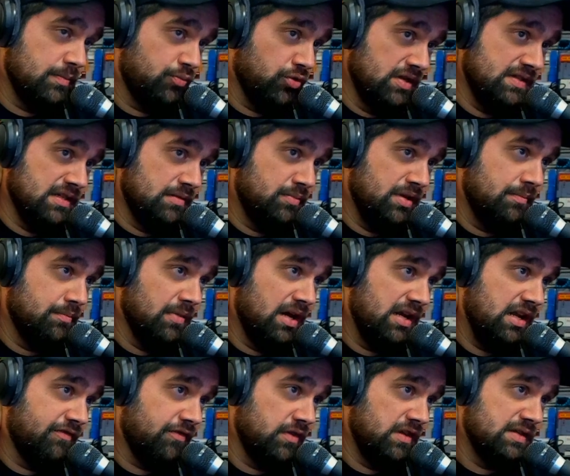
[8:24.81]
brings in big
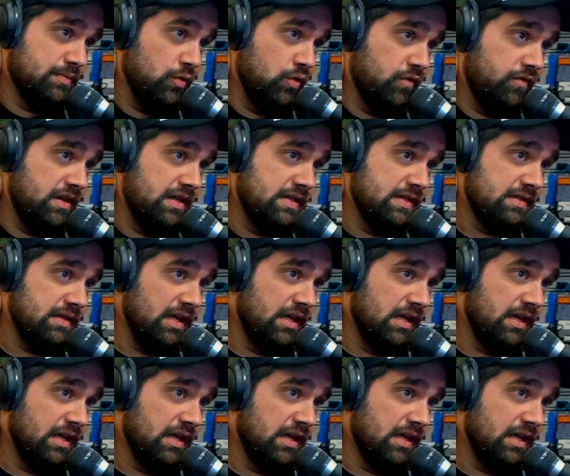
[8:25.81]
money for these movies,